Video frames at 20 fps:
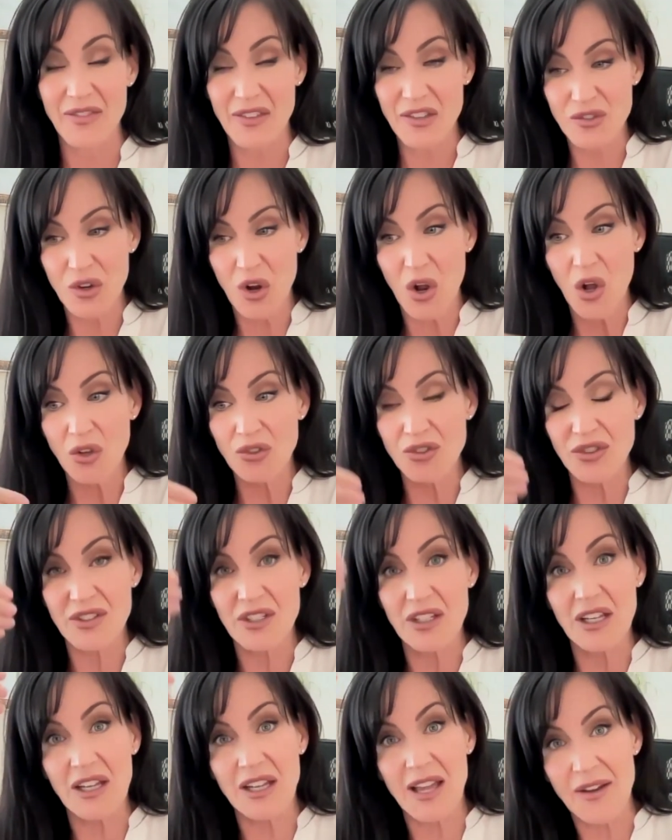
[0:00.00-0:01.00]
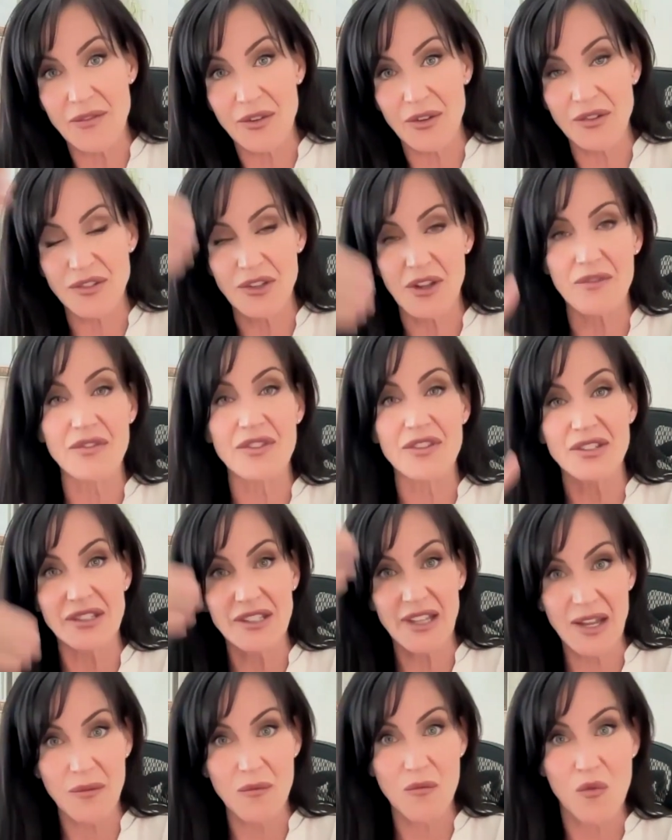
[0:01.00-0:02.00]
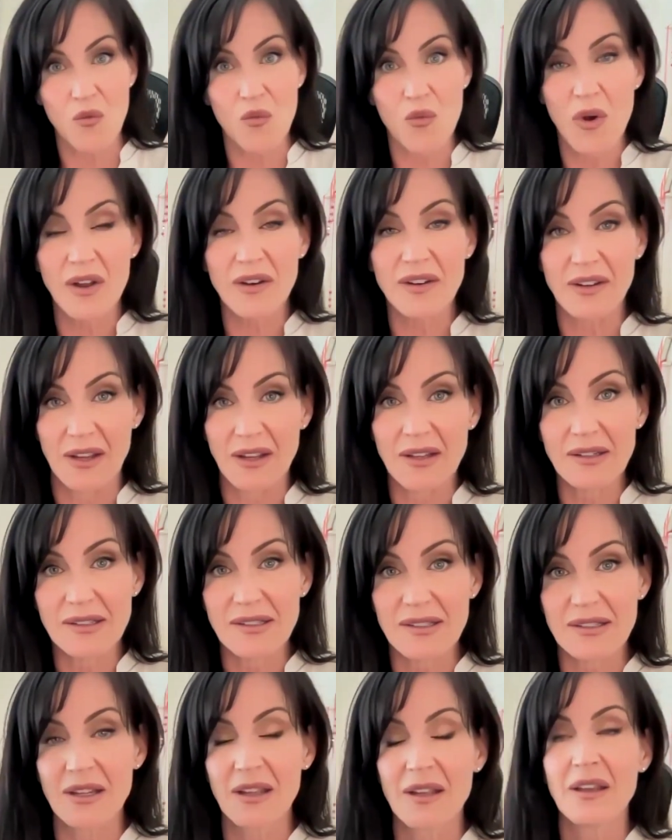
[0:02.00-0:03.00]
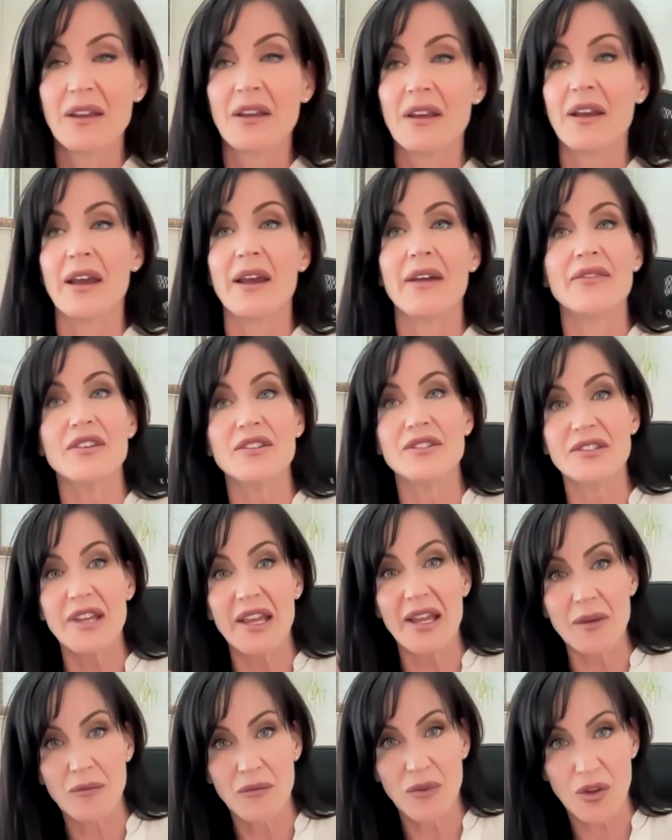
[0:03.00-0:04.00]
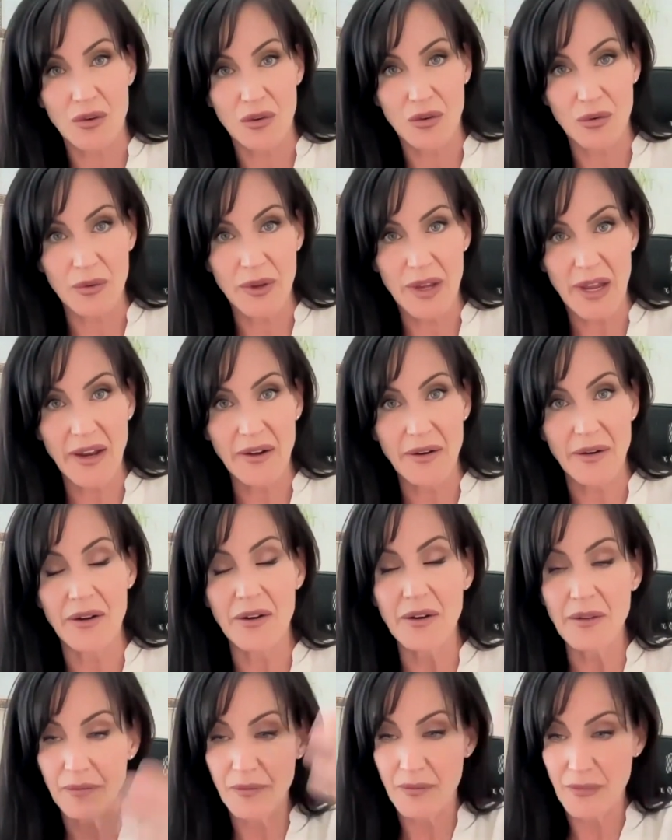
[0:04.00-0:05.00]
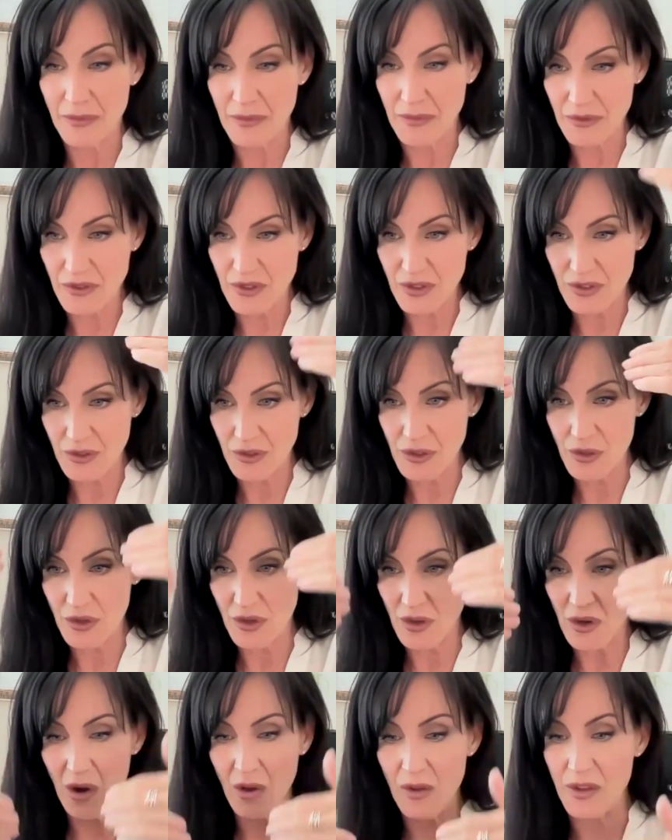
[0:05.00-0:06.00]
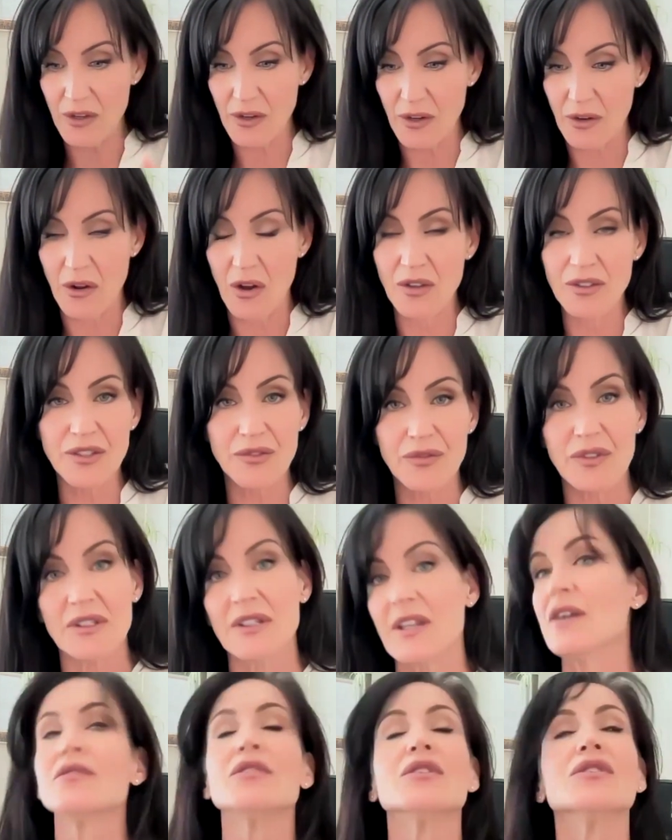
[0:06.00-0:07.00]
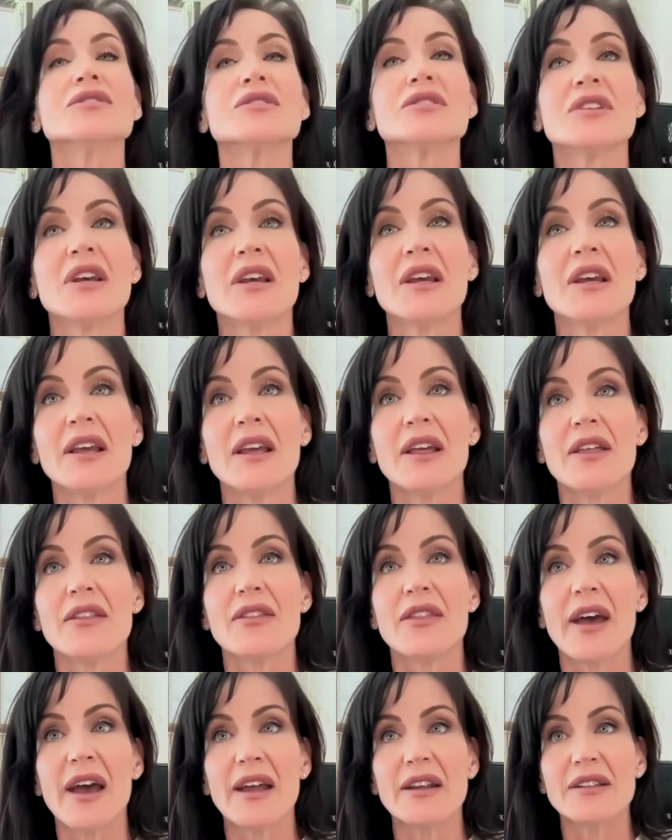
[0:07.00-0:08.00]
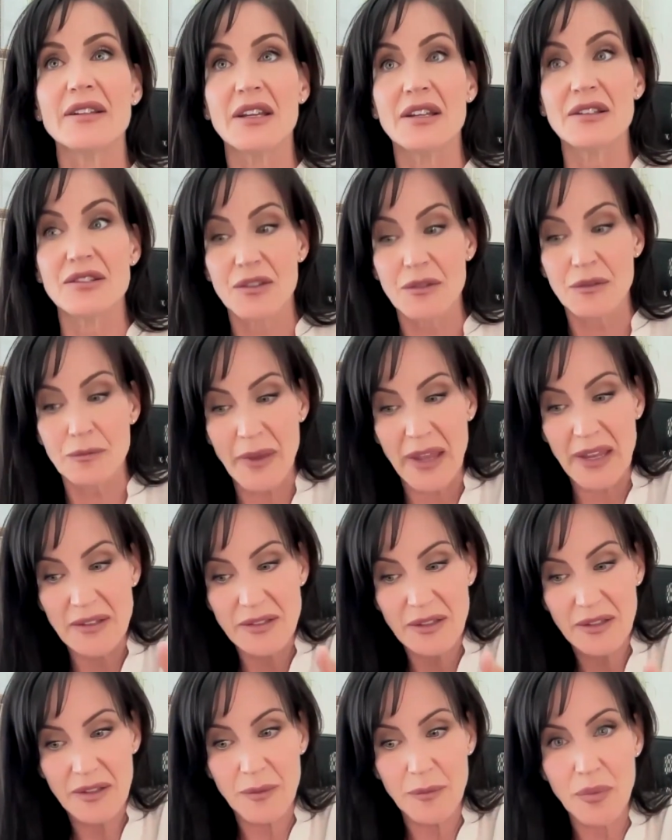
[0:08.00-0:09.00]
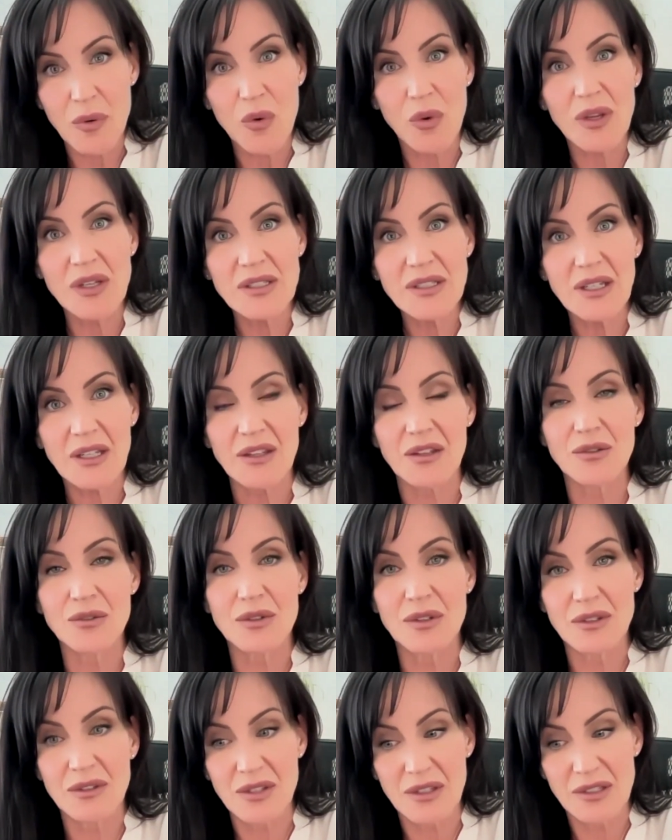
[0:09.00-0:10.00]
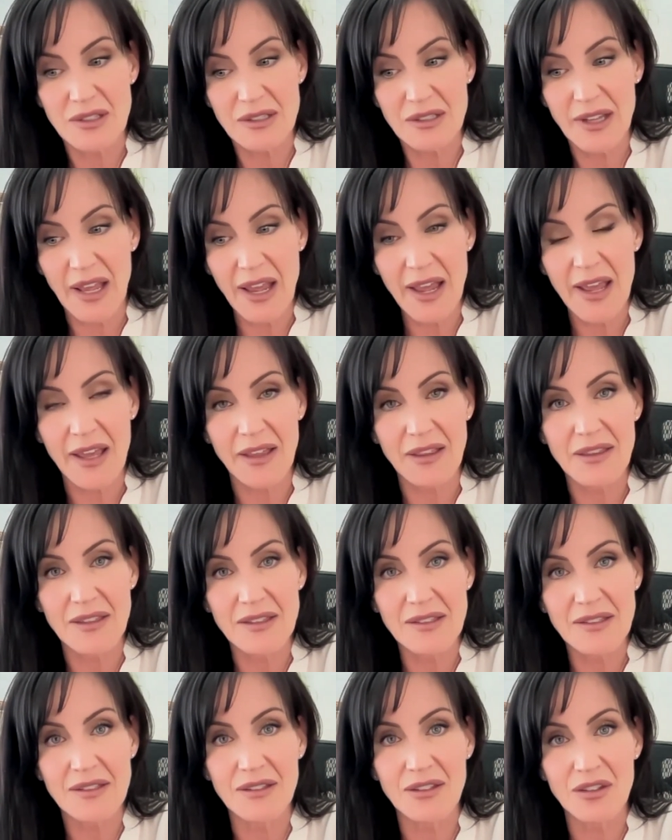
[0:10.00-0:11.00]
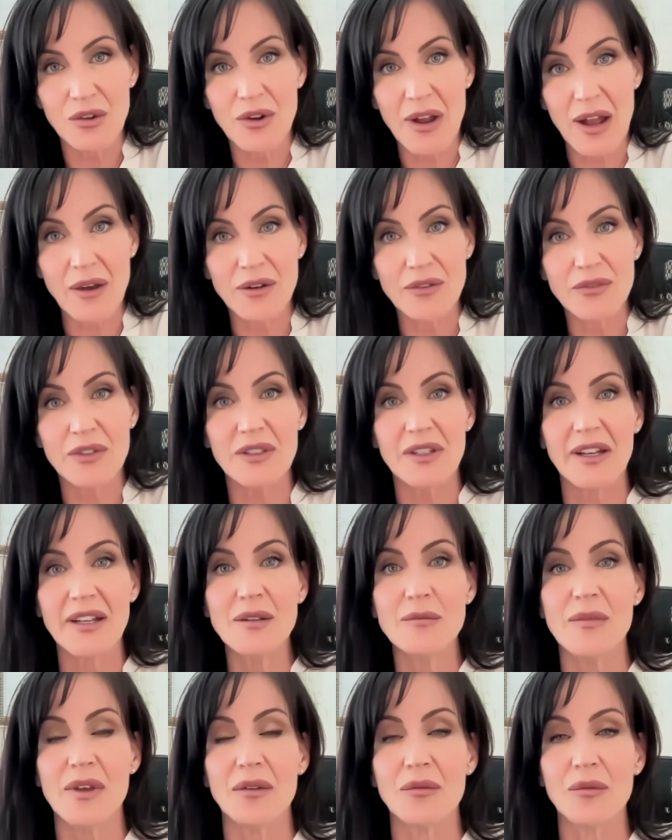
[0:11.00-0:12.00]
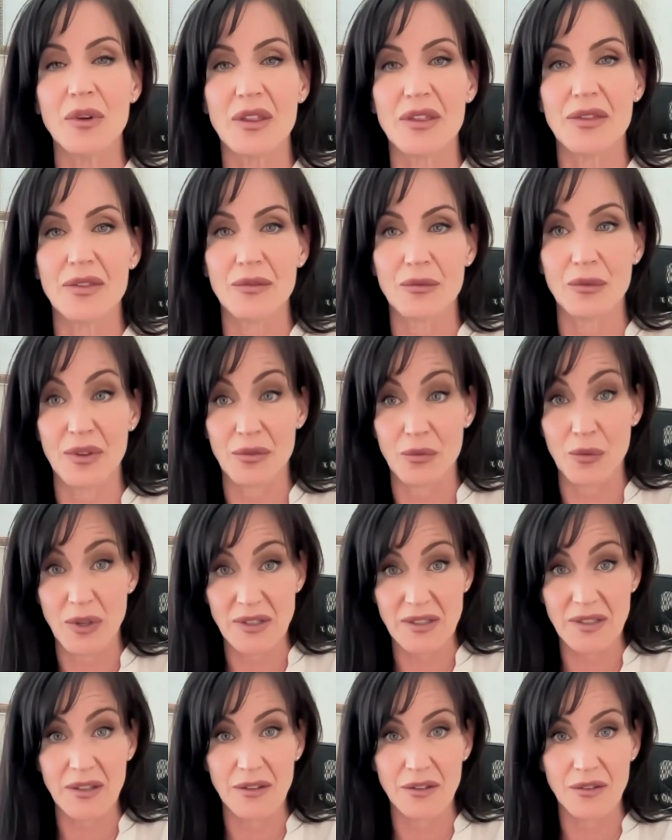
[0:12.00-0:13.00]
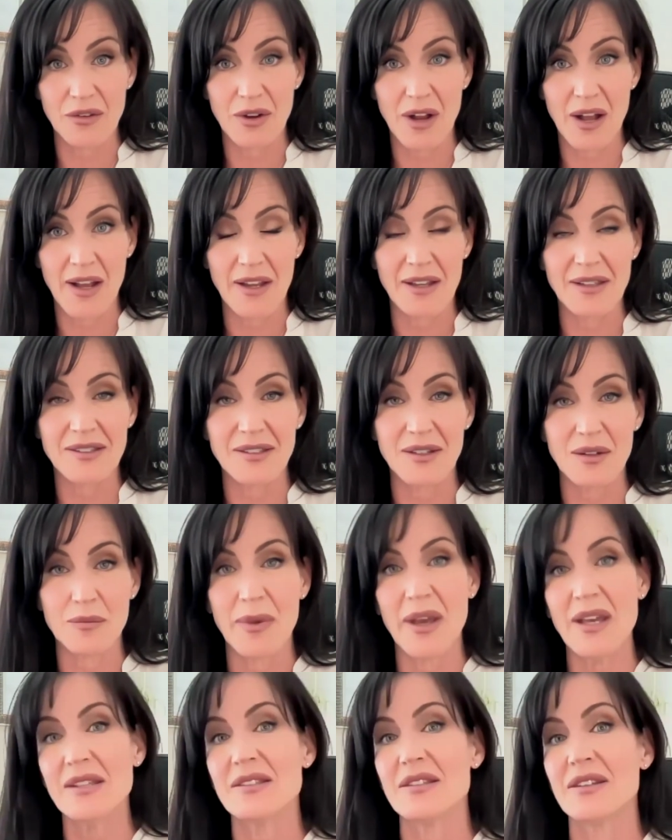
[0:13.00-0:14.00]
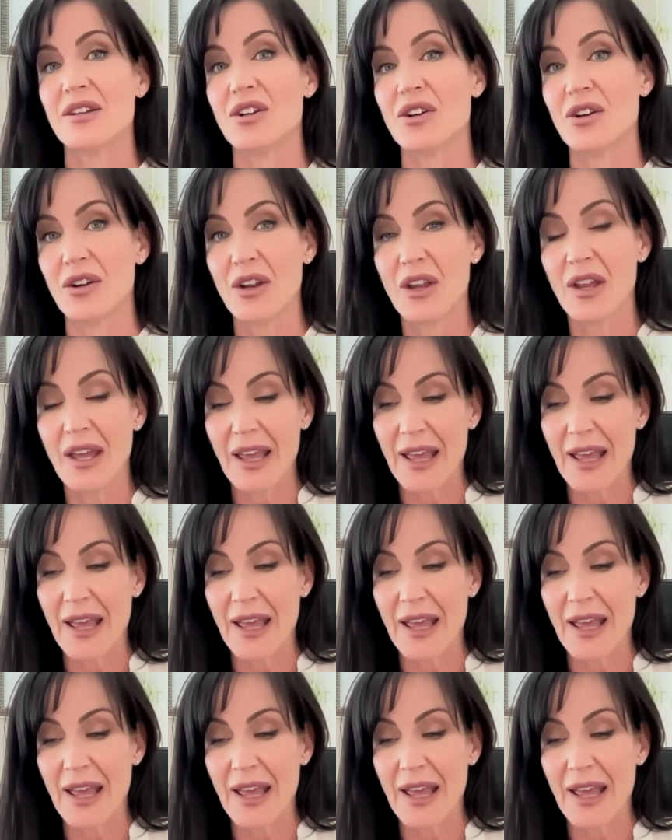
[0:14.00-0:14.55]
These are all just levels of the same oneness and the same creator, just you can call it on all different levels, that is basically pointing you to say this, you're out of alignment with what's in your highest and best here.